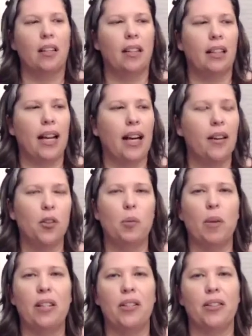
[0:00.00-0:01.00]
how you
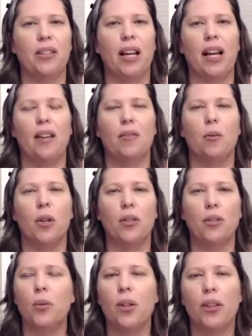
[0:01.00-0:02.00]
spend your life, what you
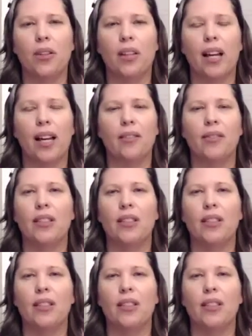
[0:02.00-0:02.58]
do with your life,